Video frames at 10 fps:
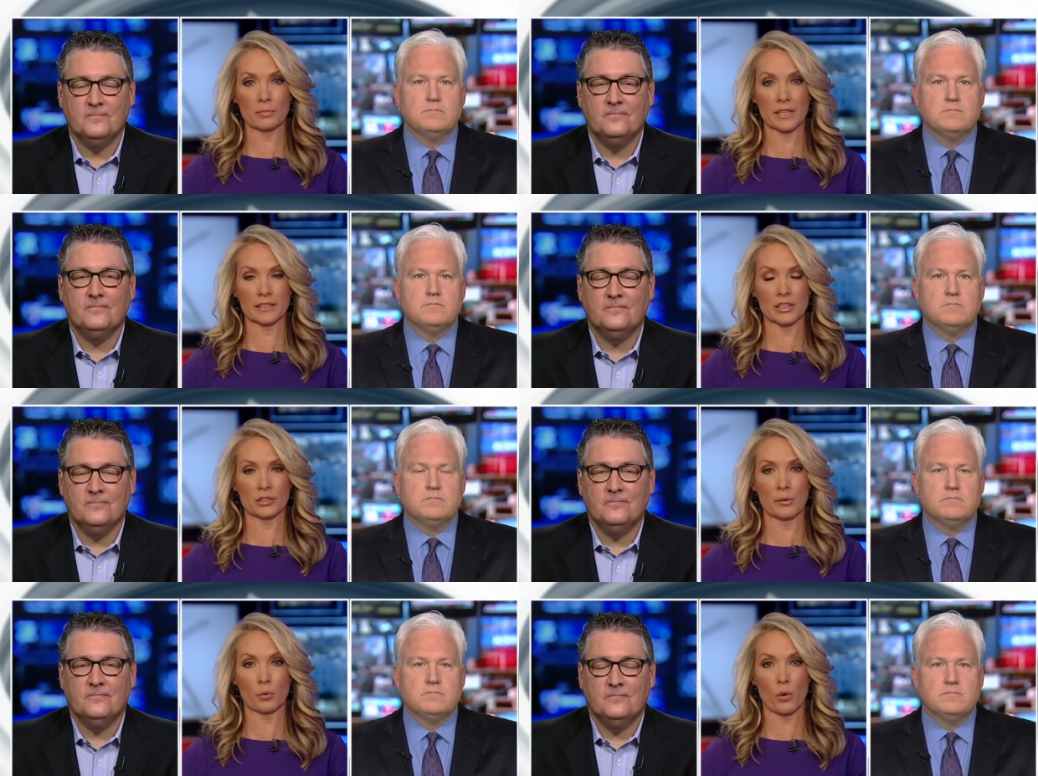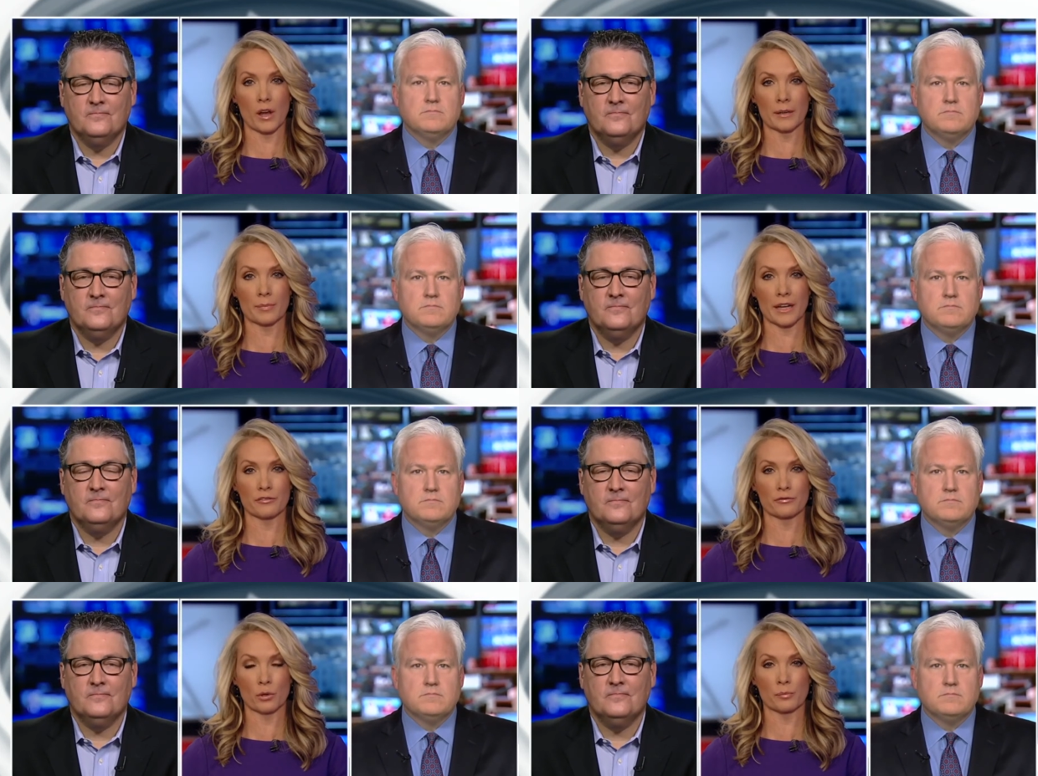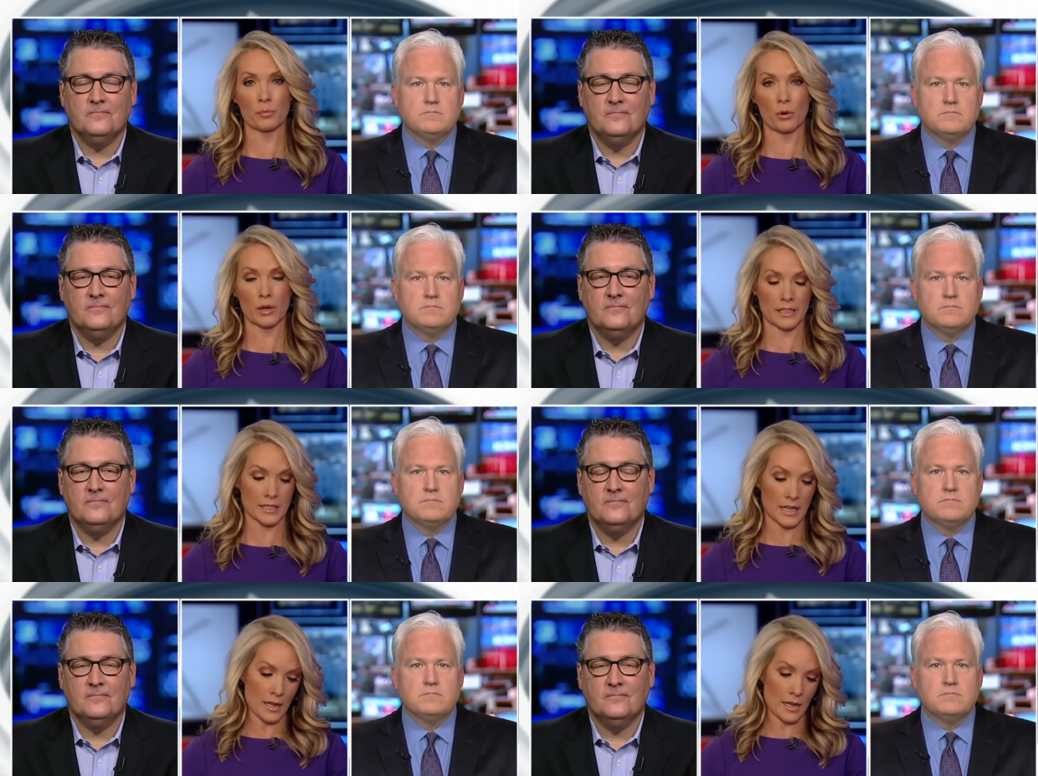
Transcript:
Speaker 1: President Trump won it by four points.